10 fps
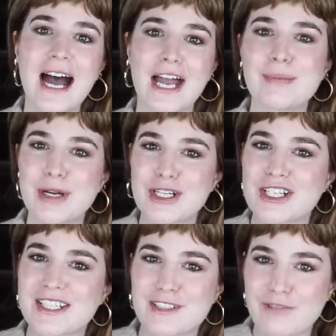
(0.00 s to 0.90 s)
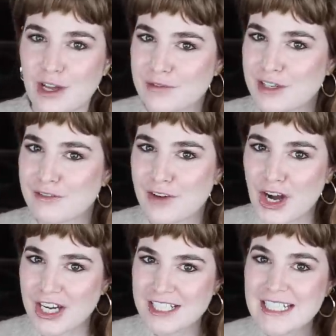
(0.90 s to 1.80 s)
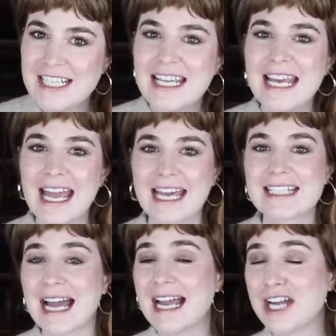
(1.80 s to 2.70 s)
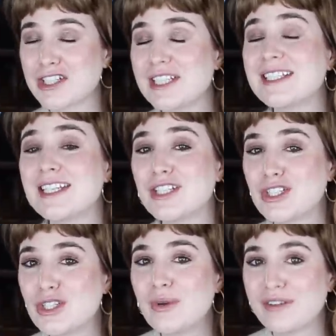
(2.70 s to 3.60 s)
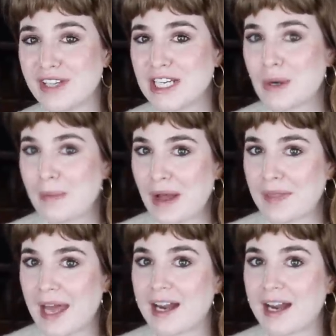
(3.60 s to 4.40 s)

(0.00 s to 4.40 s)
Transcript: I purchased Velvet Fawn, and I actually did do a video about that.